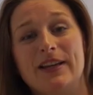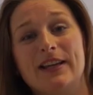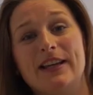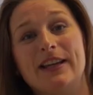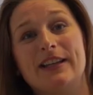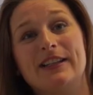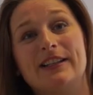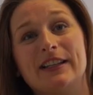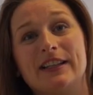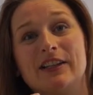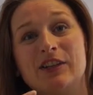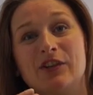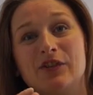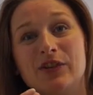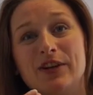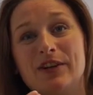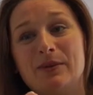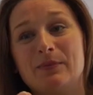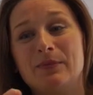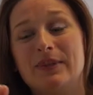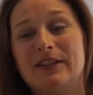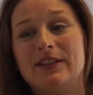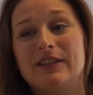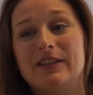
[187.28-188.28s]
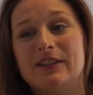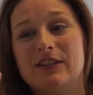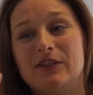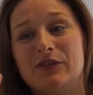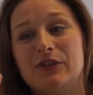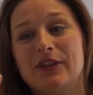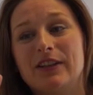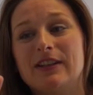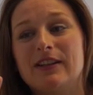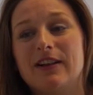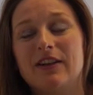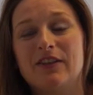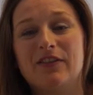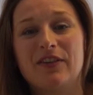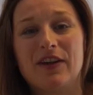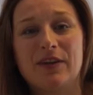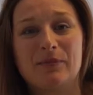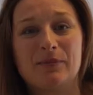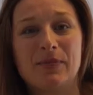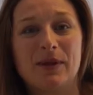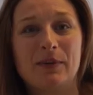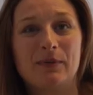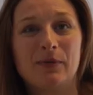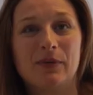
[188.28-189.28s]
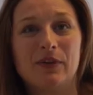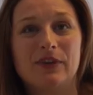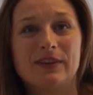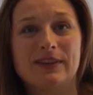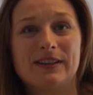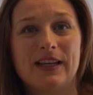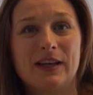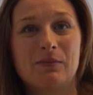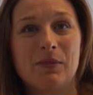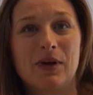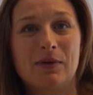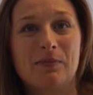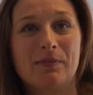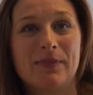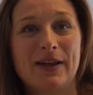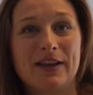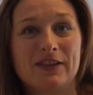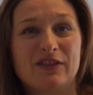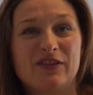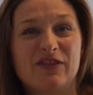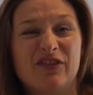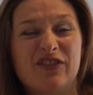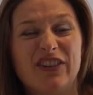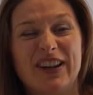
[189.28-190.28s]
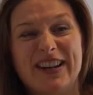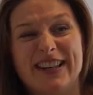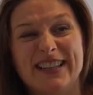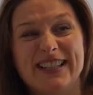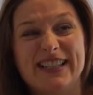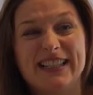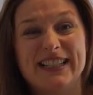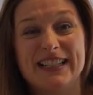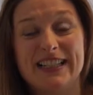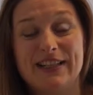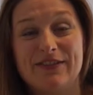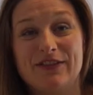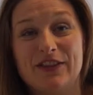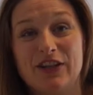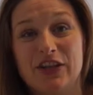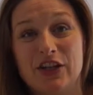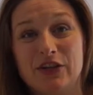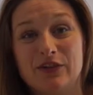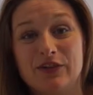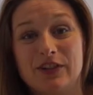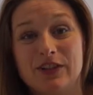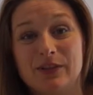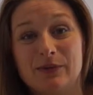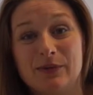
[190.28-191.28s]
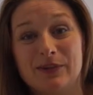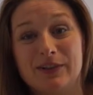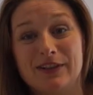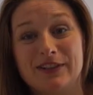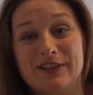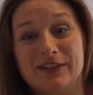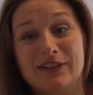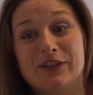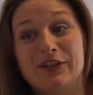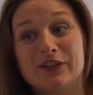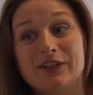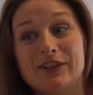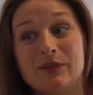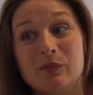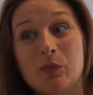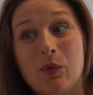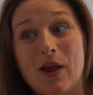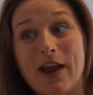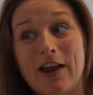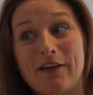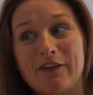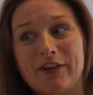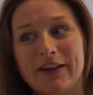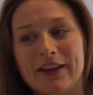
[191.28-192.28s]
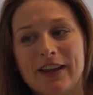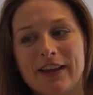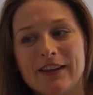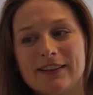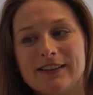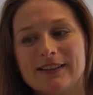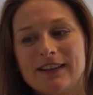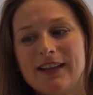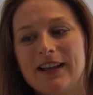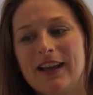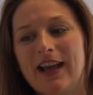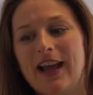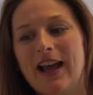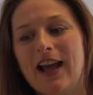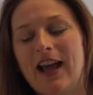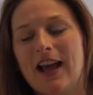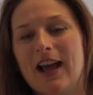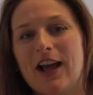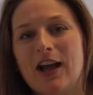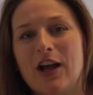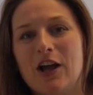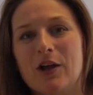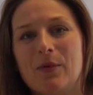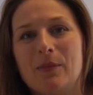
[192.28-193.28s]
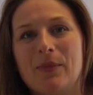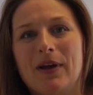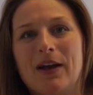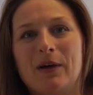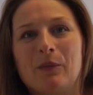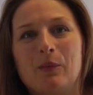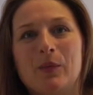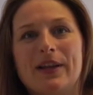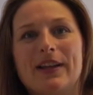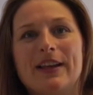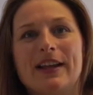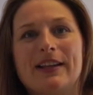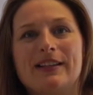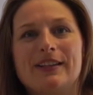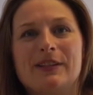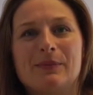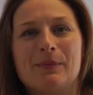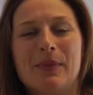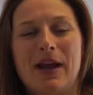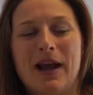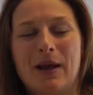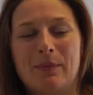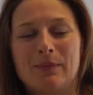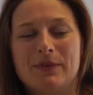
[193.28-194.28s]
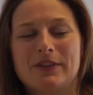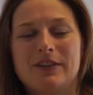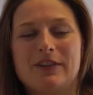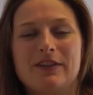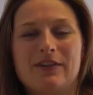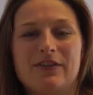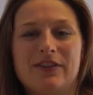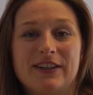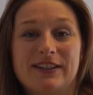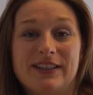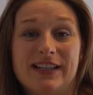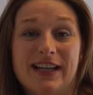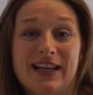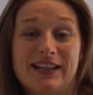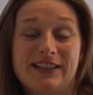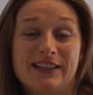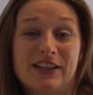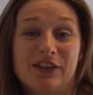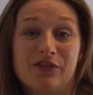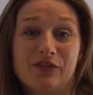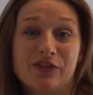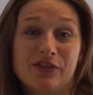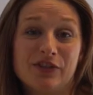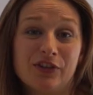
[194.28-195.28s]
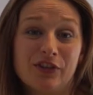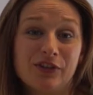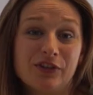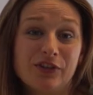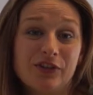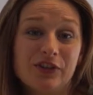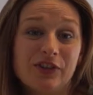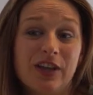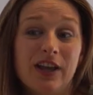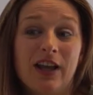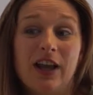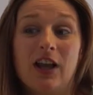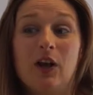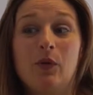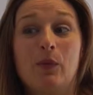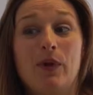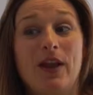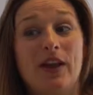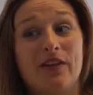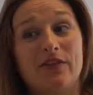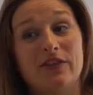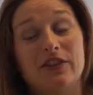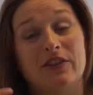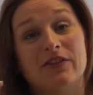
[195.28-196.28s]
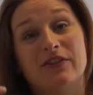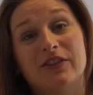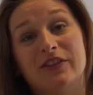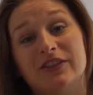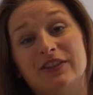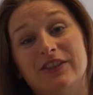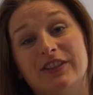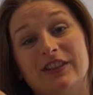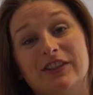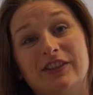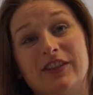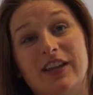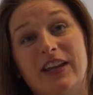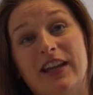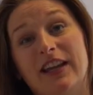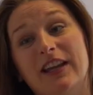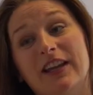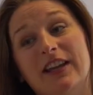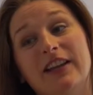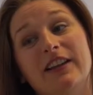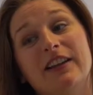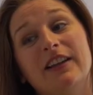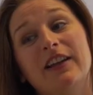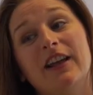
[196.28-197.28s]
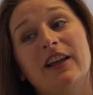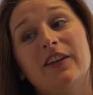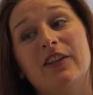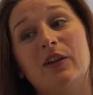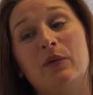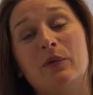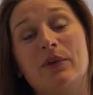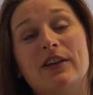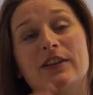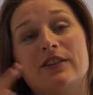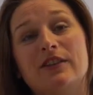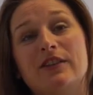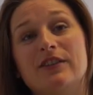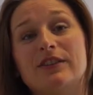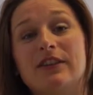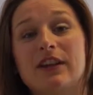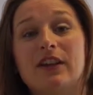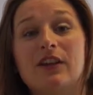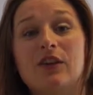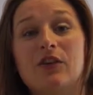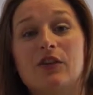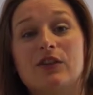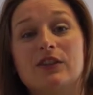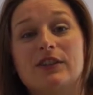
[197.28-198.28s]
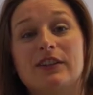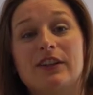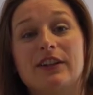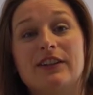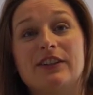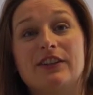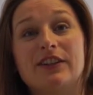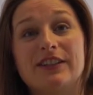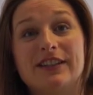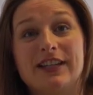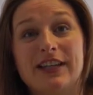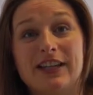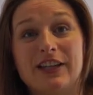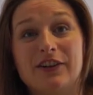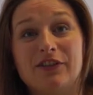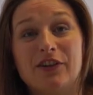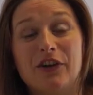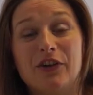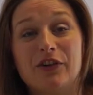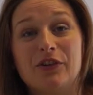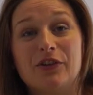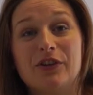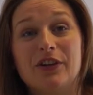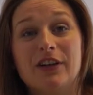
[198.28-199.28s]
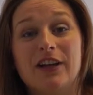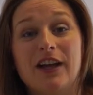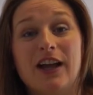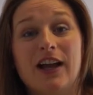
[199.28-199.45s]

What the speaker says: It's incredibly discreet. I've had people that say my best friend didn't even notice when I started wearing it, and we get some absolutely fantastic results. We have the advantage here that we can use it alongside iTero,